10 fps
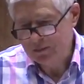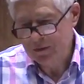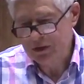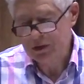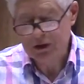
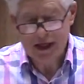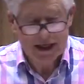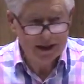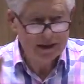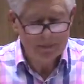through
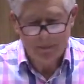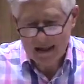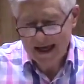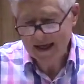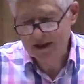taking
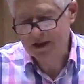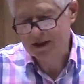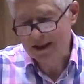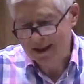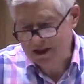blacks,
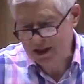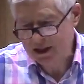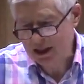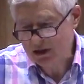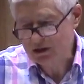
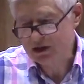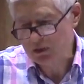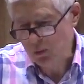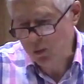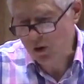Latinos,
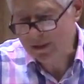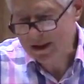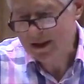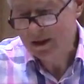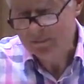
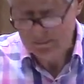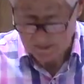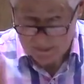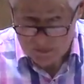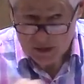women.
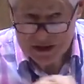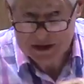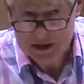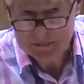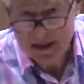Remember what I
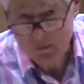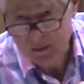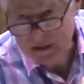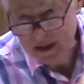said about women